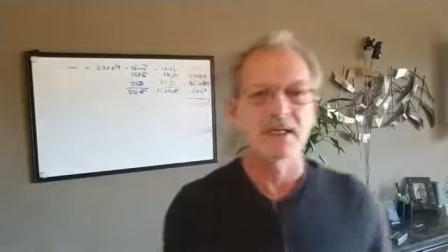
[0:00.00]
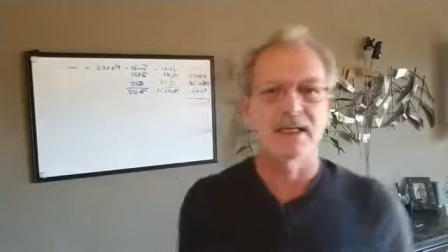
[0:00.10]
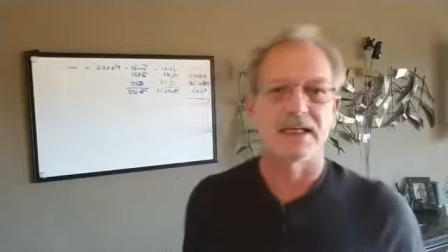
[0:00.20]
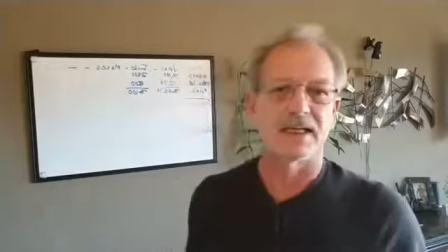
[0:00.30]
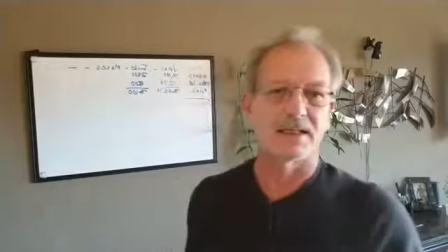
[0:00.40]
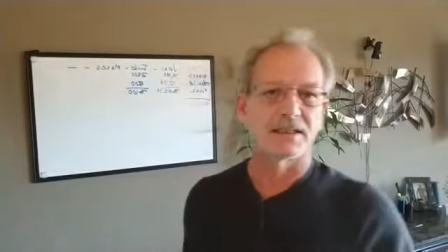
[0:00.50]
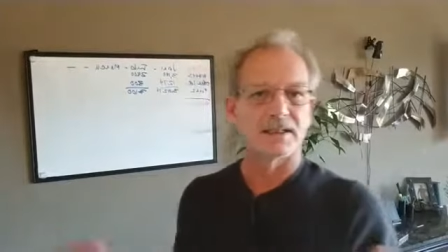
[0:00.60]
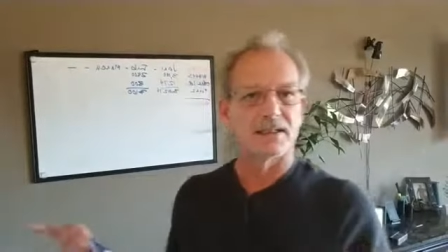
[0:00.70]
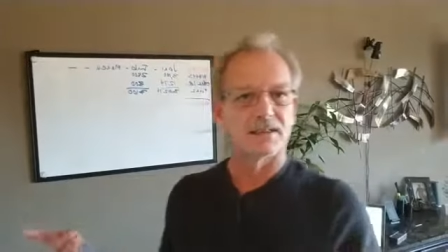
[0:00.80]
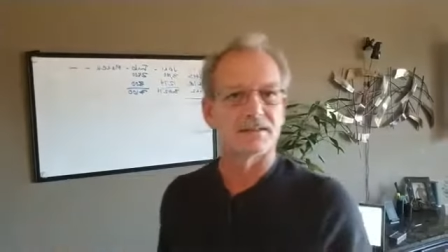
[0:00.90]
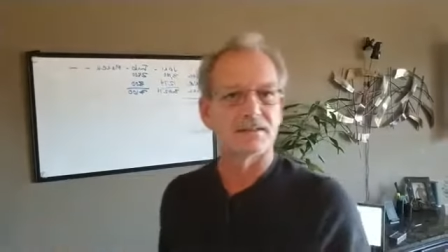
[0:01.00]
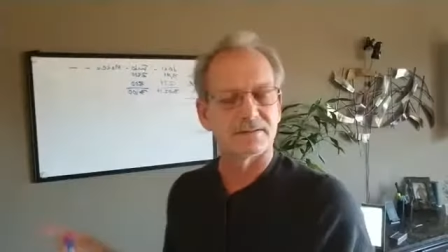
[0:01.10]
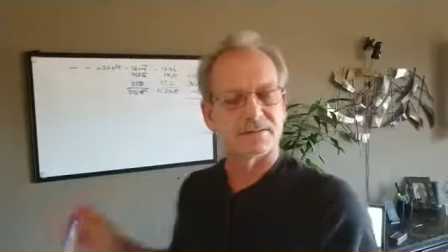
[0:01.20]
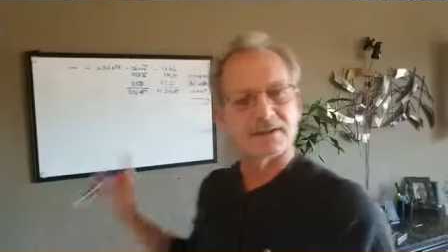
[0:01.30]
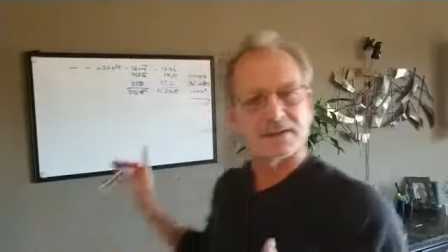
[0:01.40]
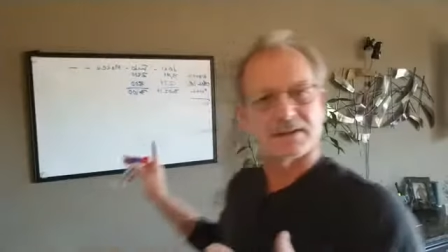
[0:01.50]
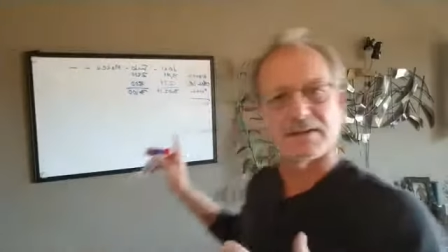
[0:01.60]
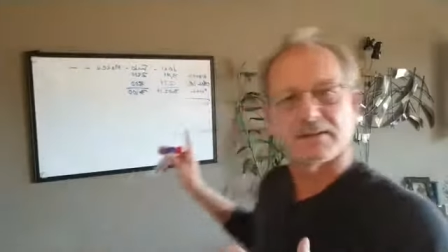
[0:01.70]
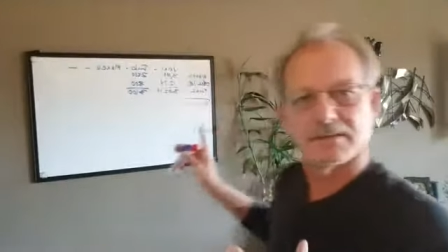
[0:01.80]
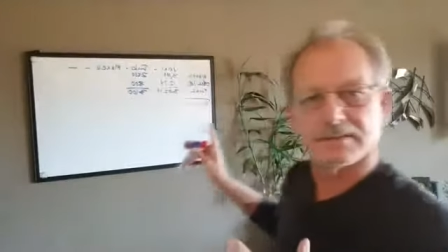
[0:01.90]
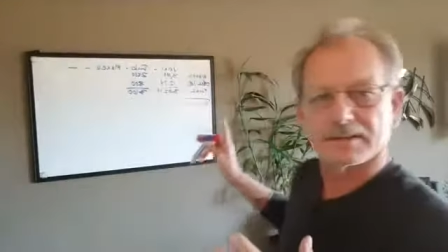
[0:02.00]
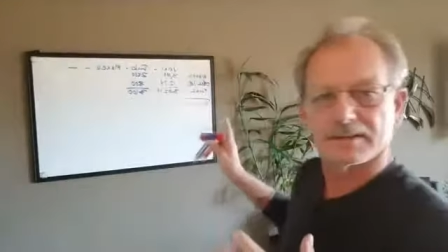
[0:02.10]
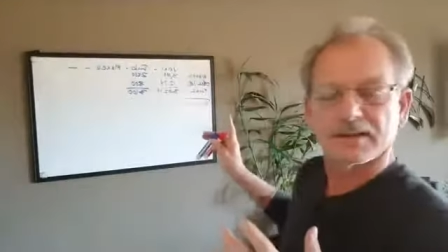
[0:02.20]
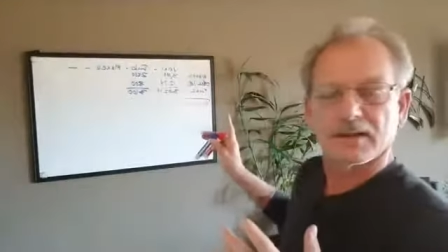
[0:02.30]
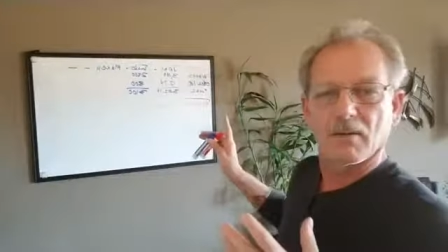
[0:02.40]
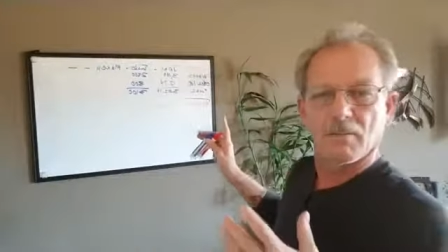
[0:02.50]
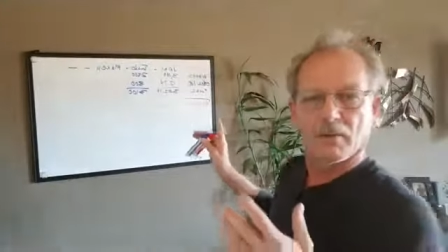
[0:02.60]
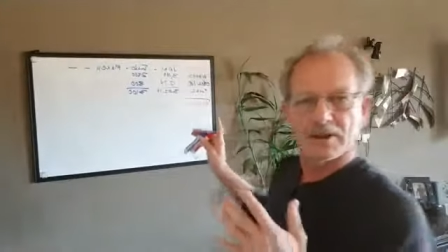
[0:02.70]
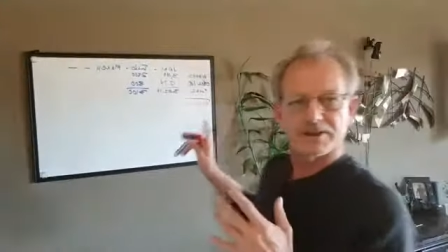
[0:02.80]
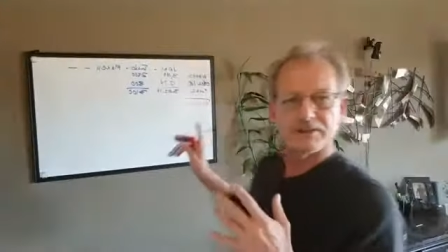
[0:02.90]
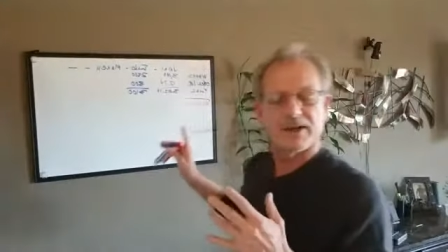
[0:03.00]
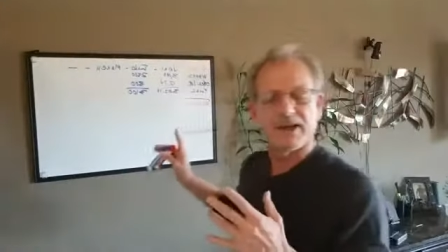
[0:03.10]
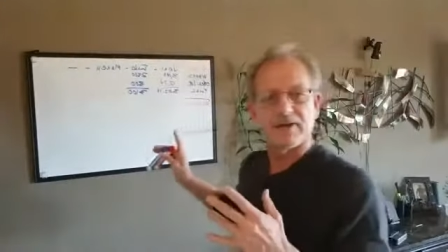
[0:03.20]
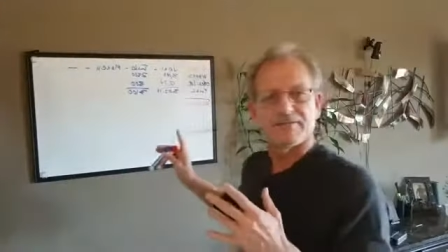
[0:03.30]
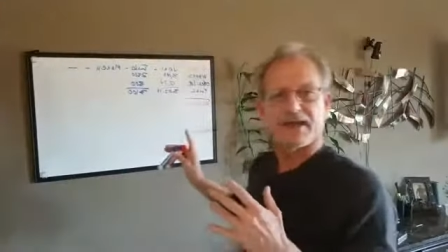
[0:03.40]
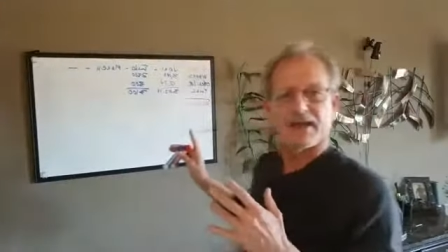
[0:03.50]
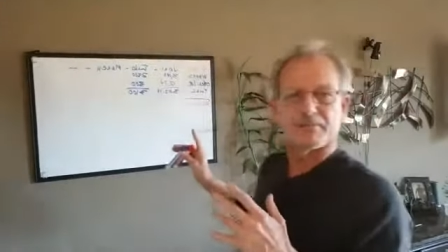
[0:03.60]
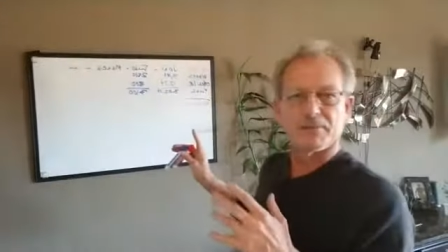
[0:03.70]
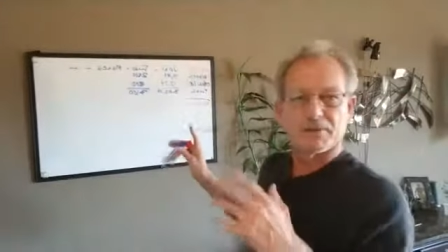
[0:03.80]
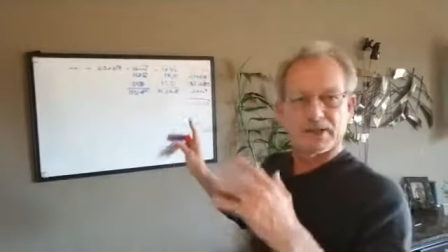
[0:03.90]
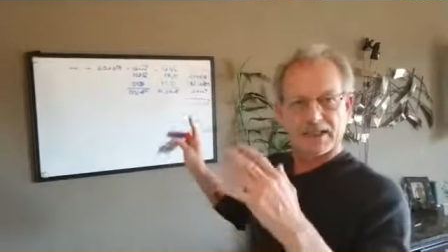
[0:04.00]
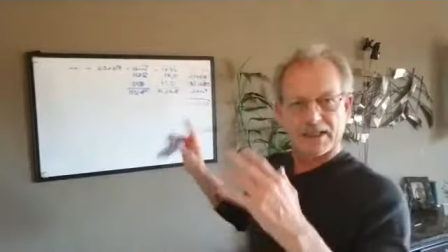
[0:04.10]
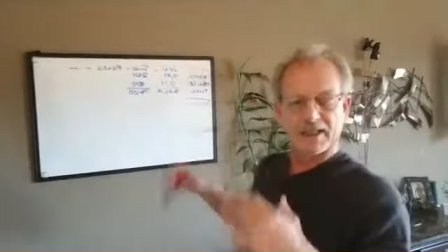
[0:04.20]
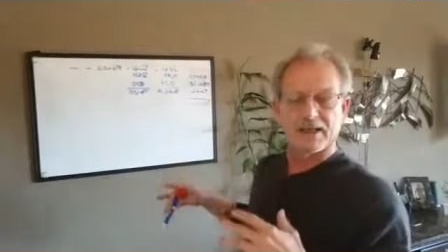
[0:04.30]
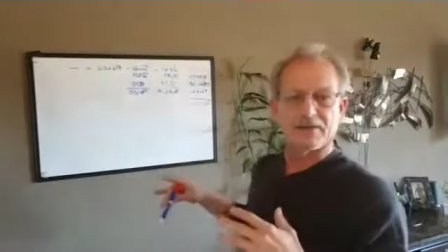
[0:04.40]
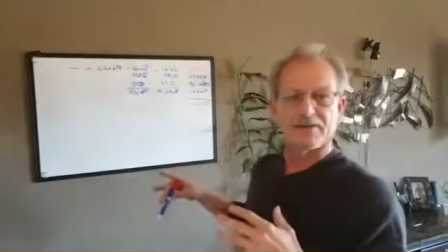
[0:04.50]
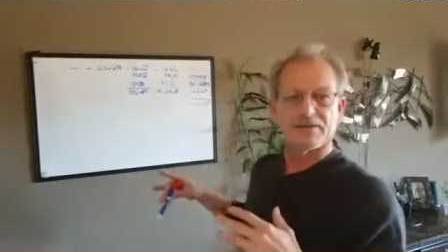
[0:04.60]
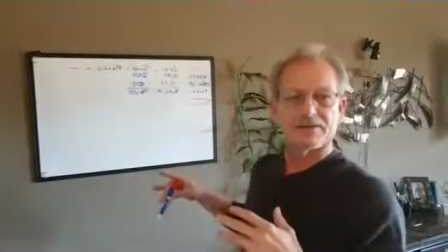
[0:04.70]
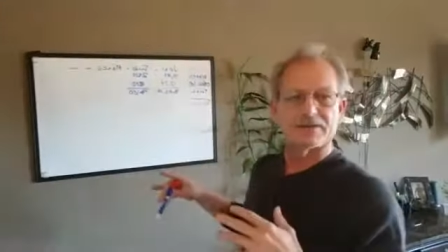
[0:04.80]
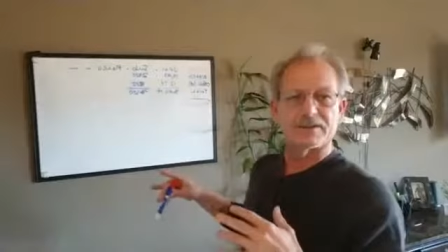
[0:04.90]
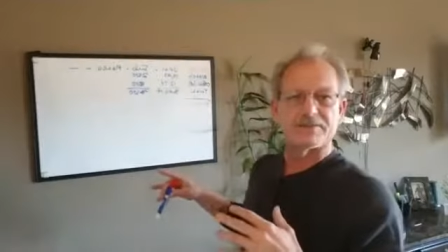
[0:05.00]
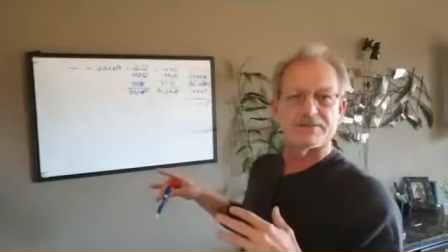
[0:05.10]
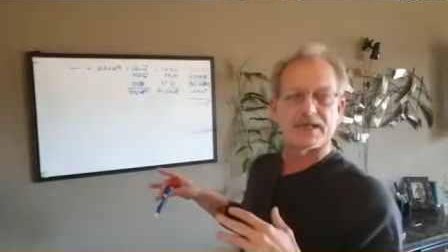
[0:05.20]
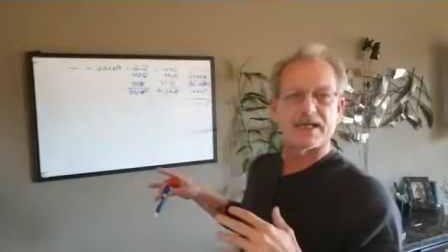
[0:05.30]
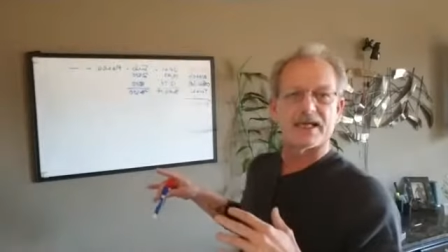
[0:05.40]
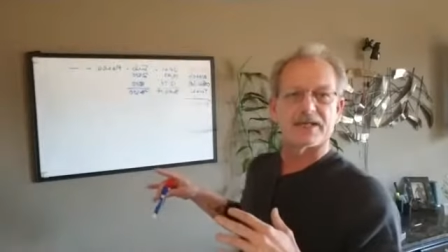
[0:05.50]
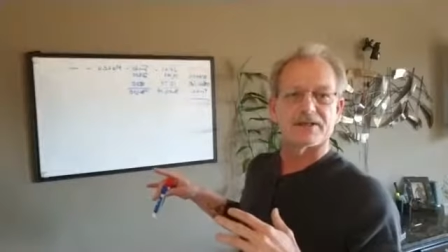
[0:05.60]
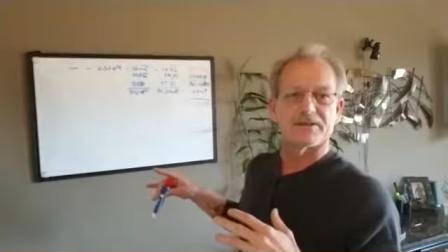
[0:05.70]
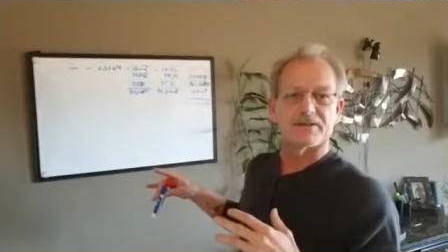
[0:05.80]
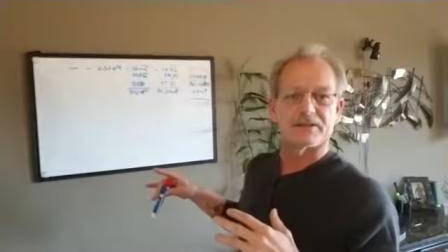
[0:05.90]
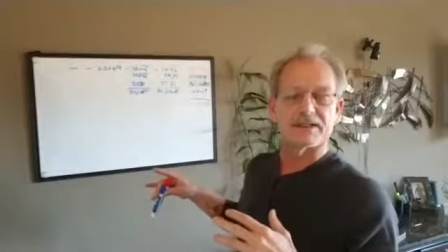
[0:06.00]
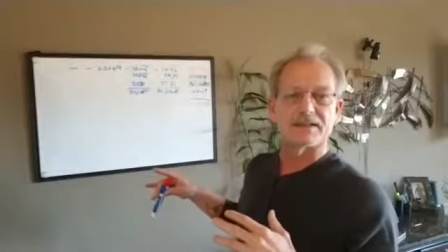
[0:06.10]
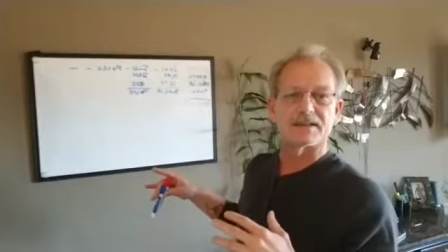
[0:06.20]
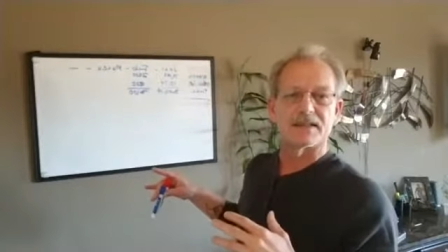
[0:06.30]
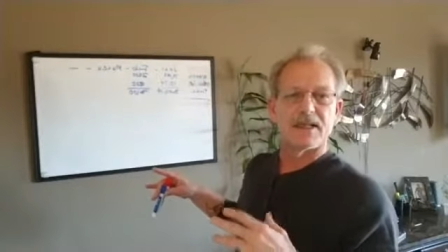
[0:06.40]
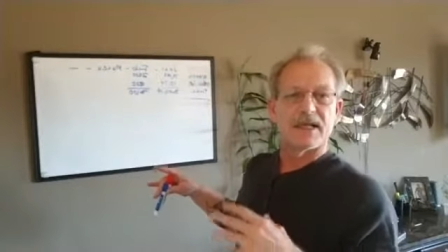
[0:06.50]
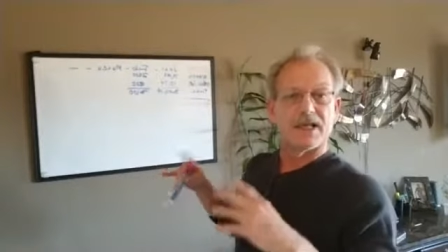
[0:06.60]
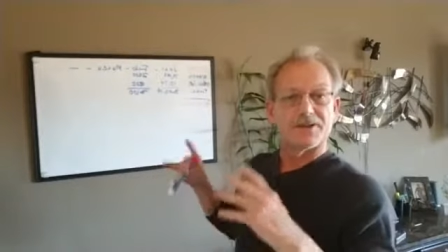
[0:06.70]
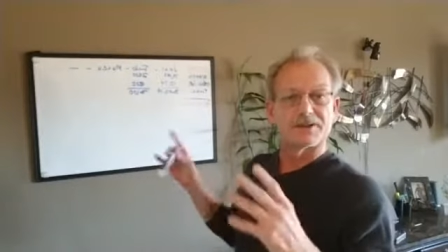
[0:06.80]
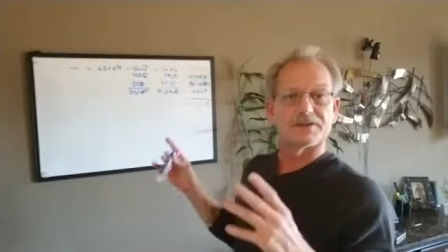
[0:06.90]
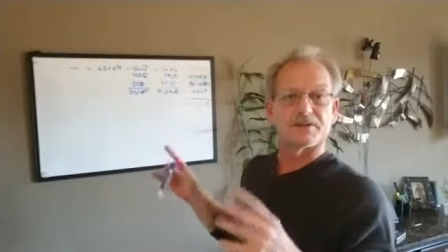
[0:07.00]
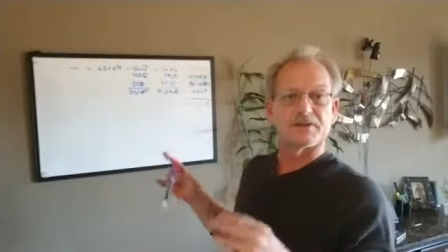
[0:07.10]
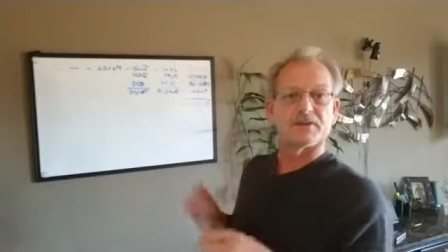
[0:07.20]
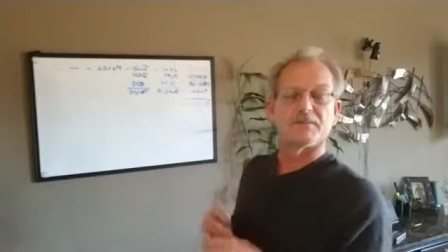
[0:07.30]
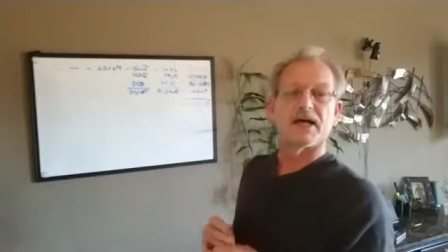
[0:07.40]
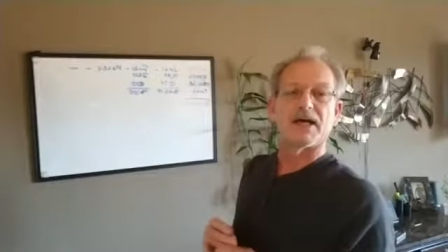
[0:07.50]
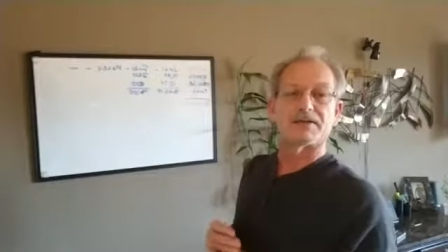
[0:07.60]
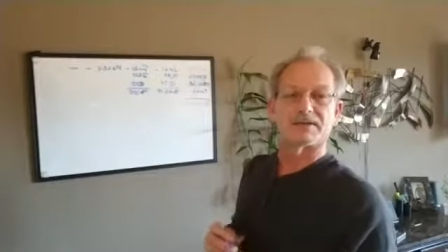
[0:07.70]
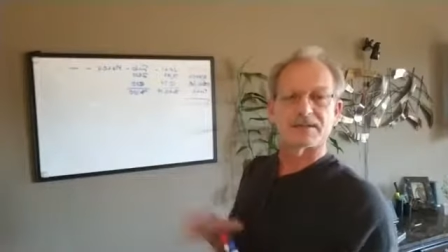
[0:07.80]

And so just once you have that broken down, all those different categories and your total amounts,